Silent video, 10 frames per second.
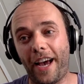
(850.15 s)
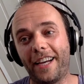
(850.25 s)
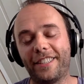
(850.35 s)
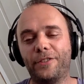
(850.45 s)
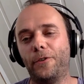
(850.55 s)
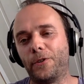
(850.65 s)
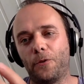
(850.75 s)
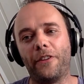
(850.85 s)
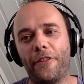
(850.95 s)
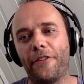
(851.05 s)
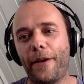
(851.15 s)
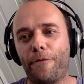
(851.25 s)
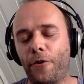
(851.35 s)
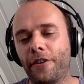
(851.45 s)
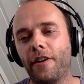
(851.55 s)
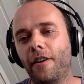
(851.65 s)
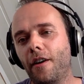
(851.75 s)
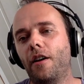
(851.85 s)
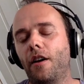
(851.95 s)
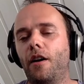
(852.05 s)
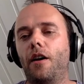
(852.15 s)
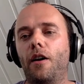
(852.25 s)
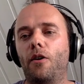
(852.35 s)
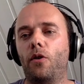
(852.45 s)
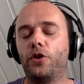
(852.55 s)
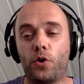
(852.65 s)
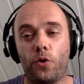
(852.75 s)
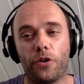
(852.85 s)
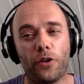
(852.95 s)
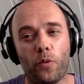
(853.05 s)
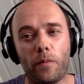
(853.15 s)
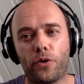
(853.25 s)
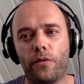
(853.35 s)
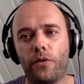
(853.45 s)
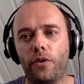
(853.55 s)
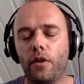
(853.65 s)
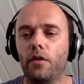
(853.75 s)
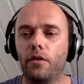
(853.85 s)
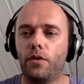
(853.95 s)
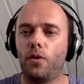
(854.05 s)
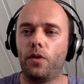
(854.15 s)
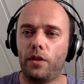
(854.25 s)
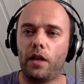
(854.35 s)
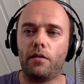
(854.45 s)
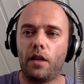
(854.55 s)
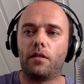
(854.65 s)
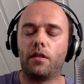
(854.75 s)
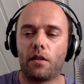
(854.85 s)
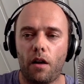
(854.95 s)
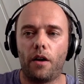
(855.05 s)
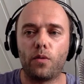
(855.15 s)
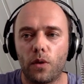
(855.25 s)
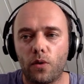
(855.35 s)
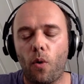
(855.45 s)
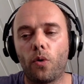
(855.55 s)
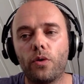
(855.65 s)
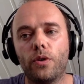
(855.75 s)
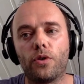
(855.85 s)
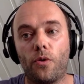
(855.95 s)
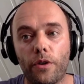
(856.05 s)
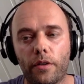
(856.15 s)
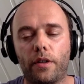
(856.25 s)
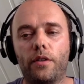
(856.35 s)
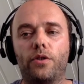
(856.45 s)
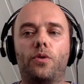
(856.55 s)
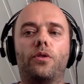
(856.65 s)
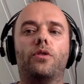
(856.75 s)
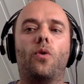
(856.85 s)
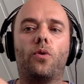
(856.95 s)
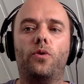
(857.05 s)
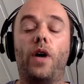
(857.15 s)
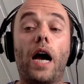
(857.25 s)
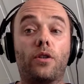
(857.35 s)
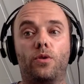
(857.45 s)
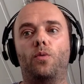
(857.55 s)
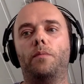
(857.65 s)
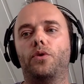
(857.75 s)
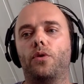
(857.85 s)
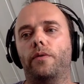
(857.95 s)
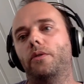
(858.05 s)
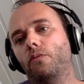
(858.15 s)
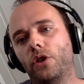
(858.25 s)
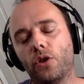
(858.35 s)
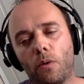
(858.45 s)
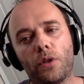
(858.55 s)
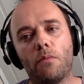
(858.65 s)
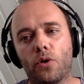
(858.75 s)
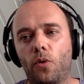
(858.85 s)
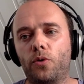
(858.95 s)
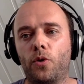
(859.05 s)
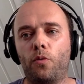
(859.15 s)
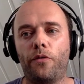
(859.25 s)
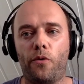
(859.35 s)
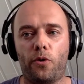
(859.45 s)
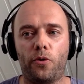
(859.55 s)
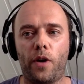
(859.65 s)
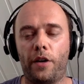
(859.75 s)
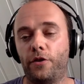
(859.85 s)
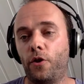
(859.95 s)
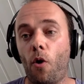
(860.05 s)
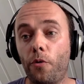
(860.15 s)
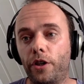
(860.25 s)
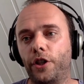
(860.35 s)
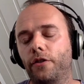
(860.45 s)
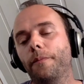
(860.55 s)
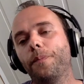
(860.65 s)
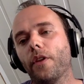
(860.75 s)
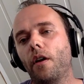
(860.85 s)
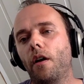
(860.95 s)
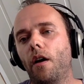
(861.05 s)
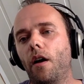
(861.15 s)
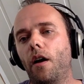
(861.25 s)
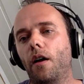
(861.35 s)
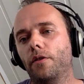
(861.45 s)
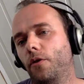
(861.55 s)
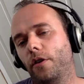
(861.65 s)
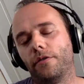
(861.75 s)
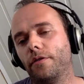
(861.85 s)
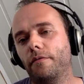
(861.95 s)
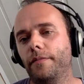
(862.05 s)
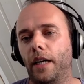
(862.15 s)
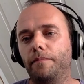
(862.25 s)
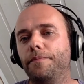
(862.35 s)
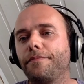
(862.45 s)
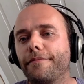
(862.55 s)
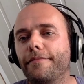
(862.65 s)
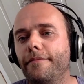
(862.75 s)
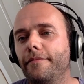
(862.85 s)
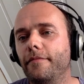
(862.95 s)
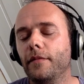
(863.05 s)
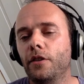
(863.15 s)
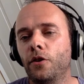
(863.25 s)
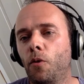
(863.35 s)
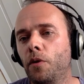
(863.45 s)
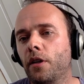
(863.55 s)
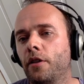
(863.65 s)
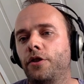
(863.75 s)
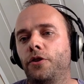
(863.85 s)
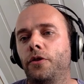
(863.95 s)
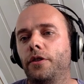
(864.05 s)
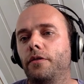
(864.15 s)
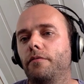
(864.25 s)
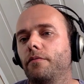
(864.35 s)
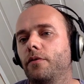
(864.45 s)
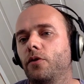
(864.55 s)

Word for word: cache is also another name for it, uh, or surrogate web server. So that, that the client will talk to the surrogate and the surrogate talk to the actual web server, which is sometimes also referred to as the origin. Uh, so there's, yeah, so nomenclature is